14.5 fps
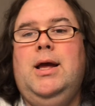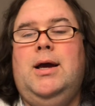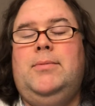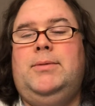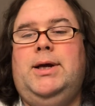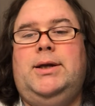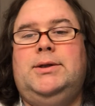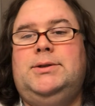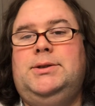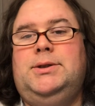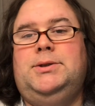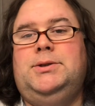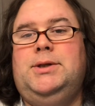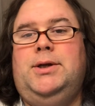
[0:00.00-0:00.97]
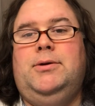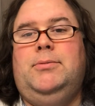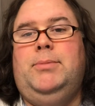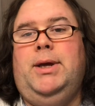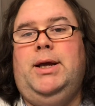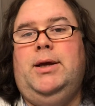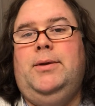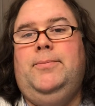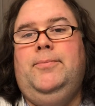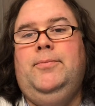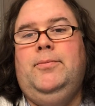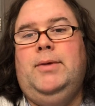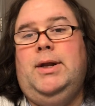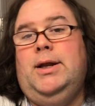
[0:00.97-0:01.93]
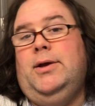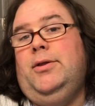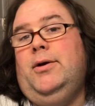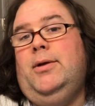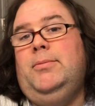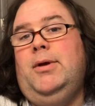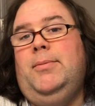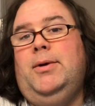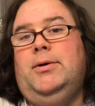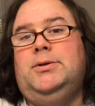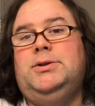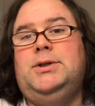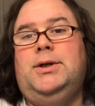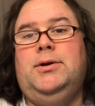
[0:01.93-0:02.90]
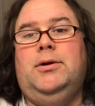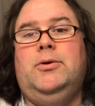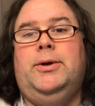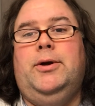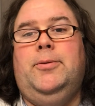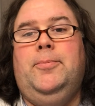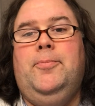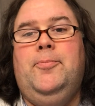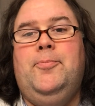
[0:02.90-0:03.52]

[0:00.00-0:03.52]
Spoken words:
I'm not a cisgendered man, and I thought maybe I was genderqueer.